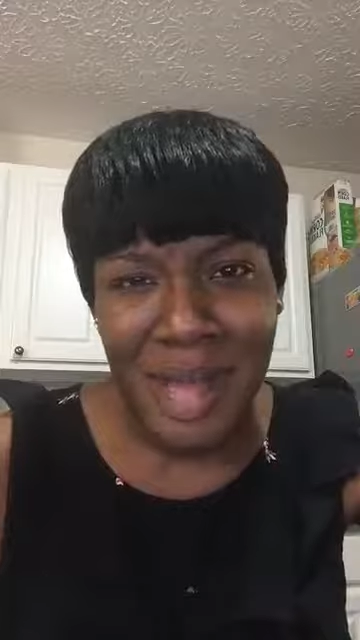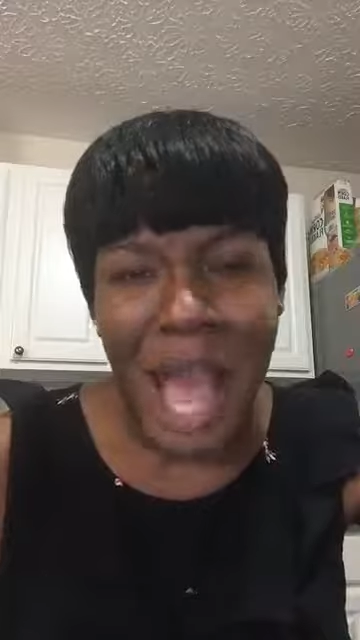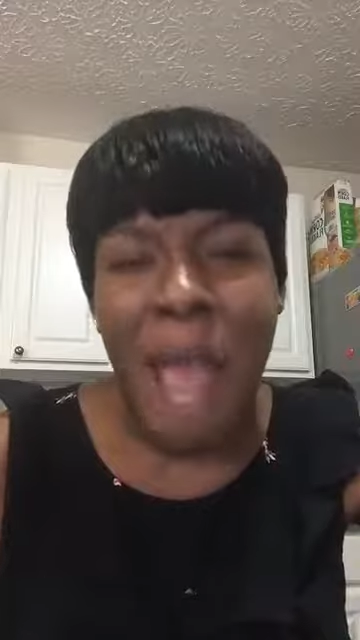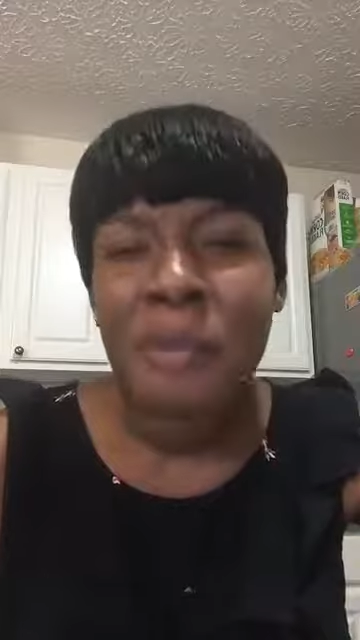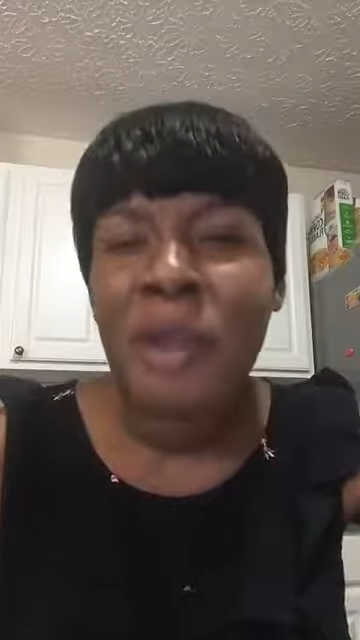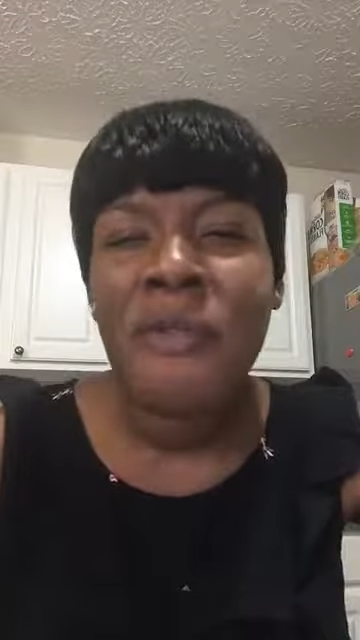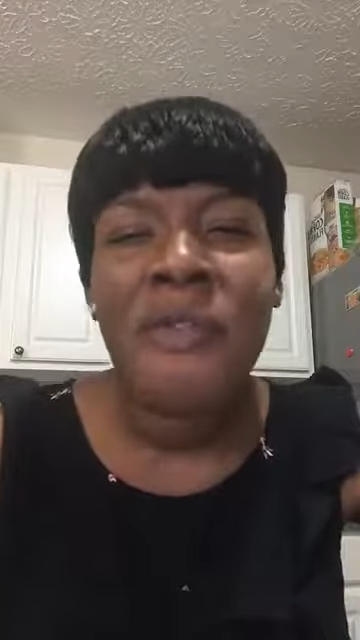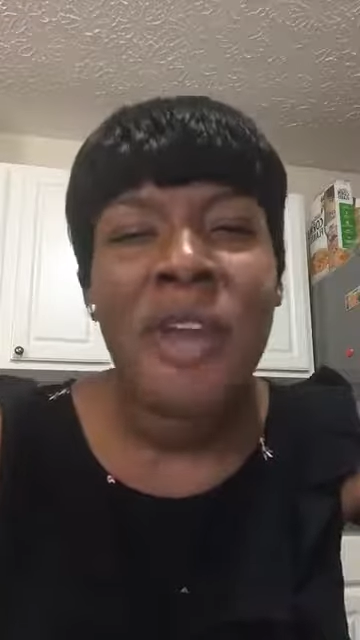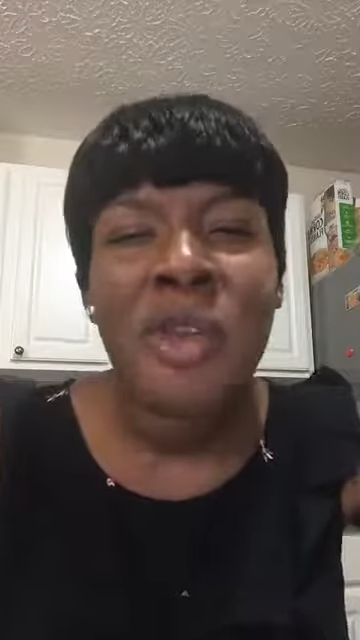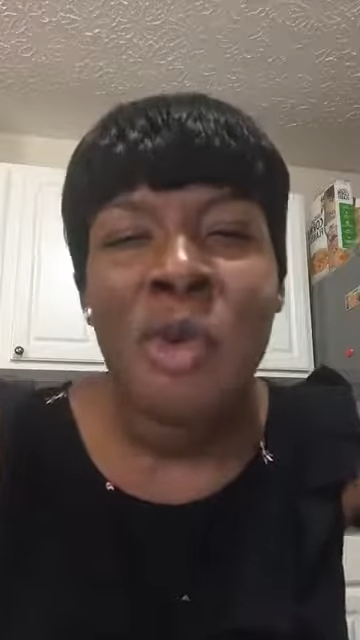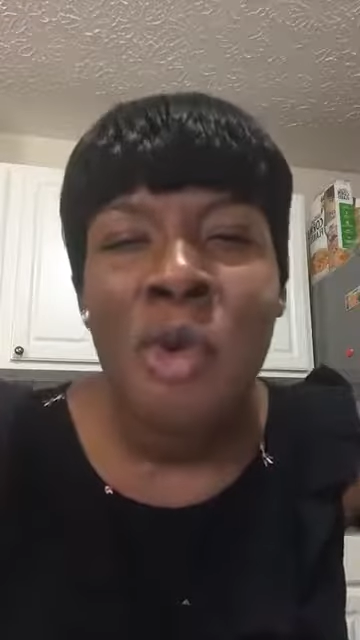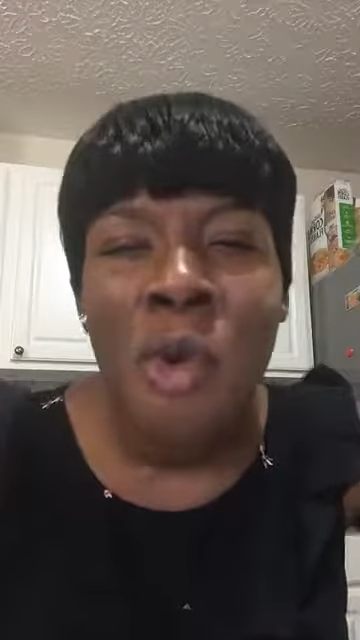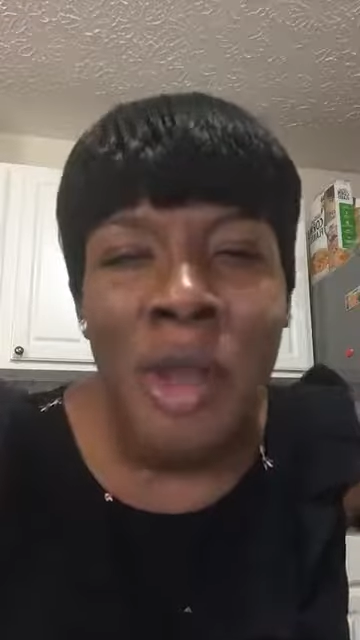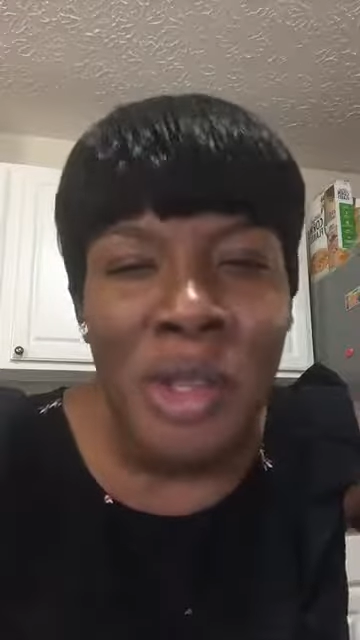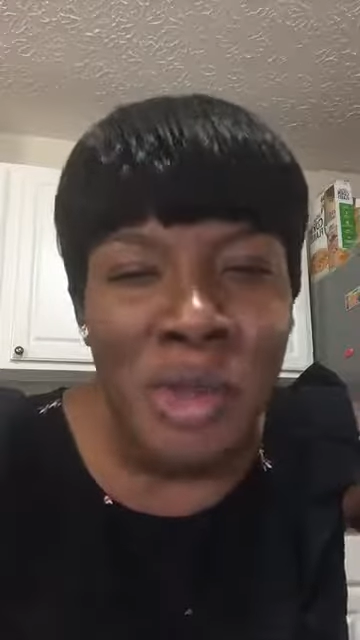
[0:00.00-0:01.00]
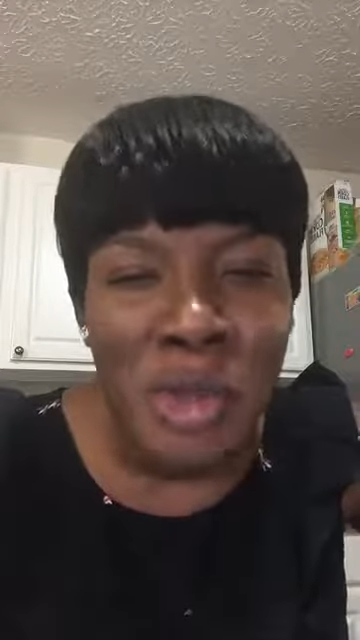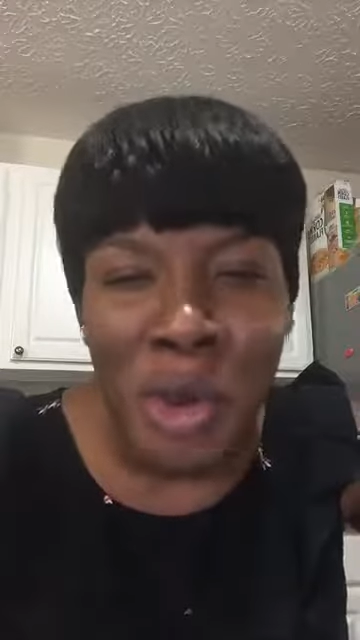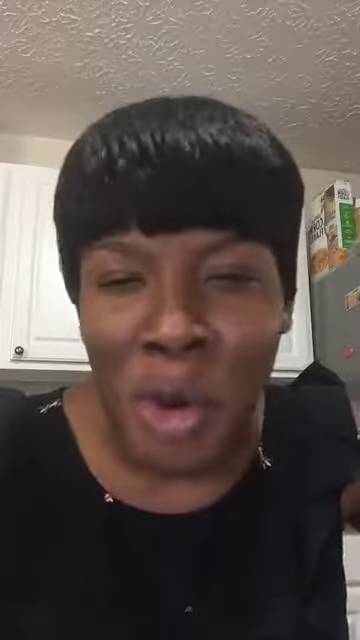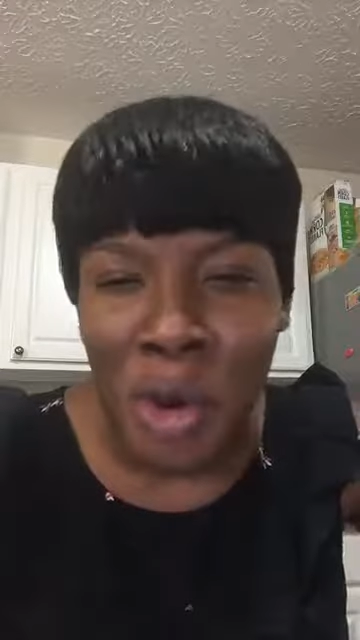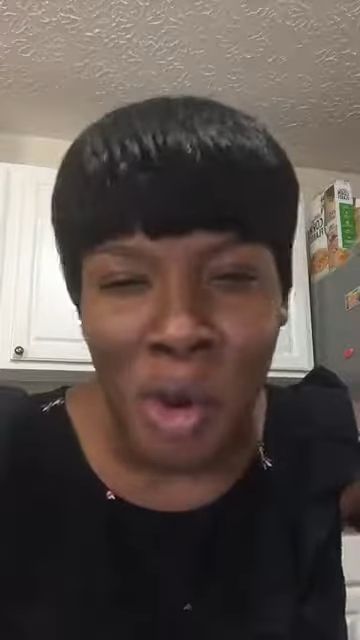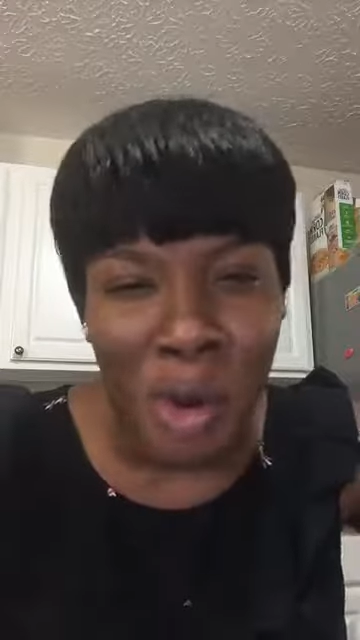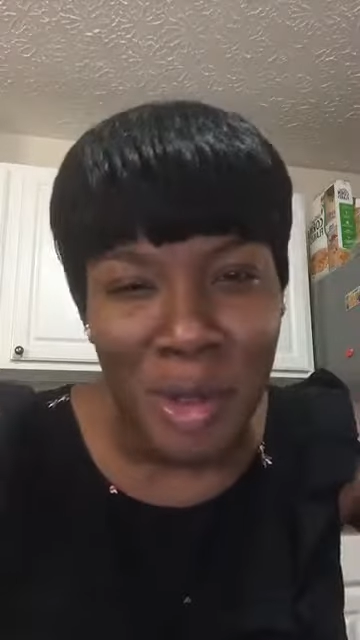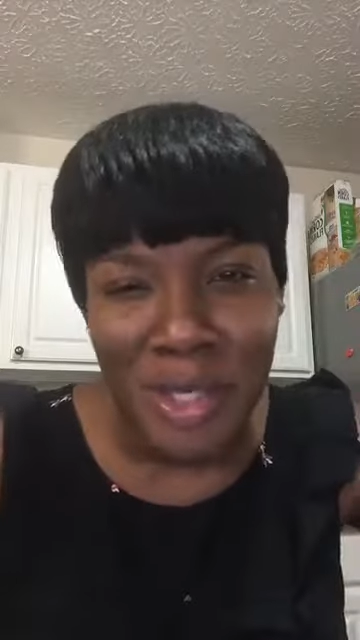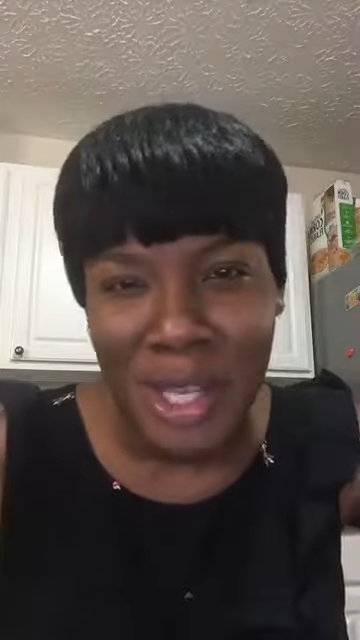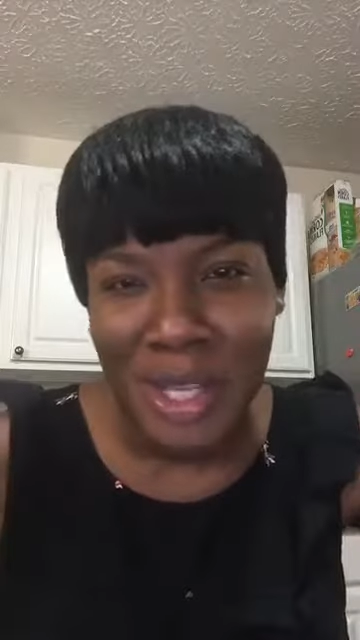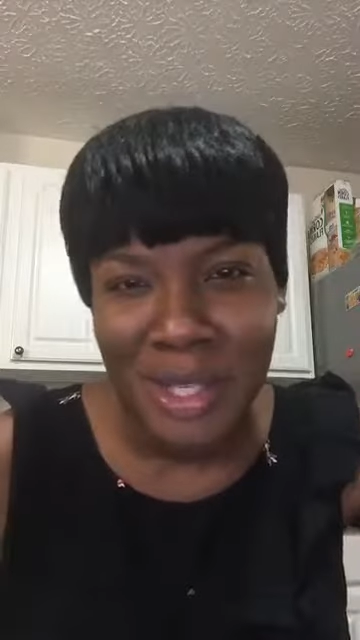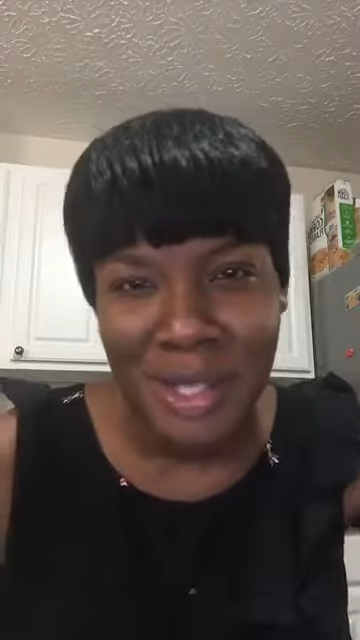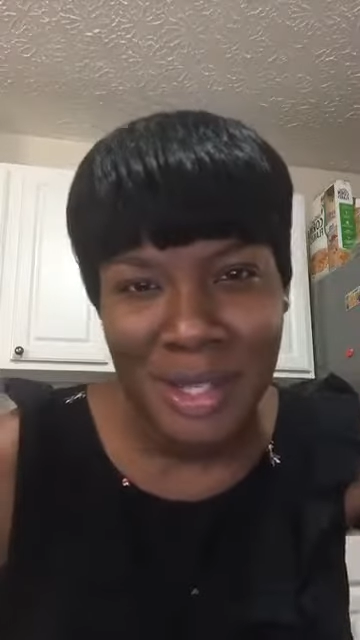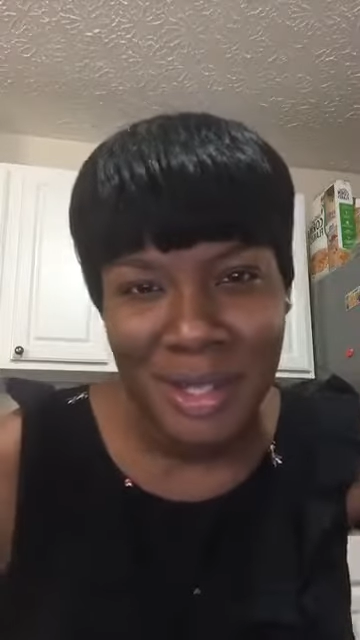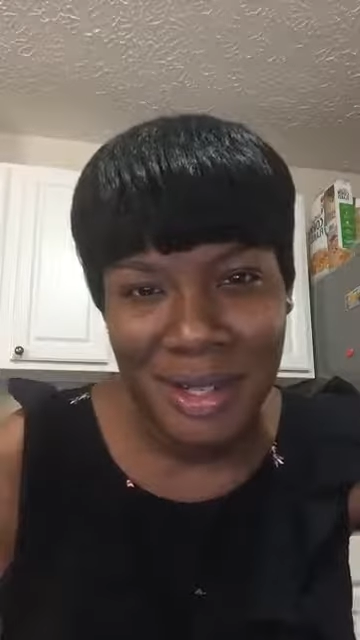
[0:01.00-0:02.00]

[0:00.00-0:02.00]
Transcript: I prefer you go into your closet.